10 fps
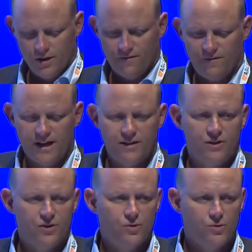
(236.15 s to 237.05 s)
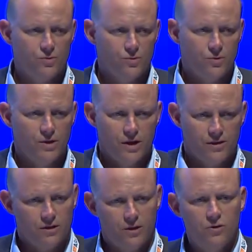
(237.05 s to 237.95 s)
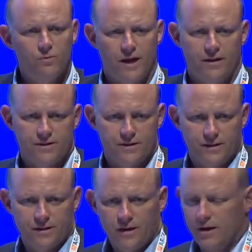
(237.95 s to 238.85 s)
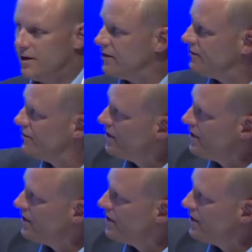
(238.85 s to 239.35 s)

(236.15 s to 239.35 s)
finely tune the load balancing of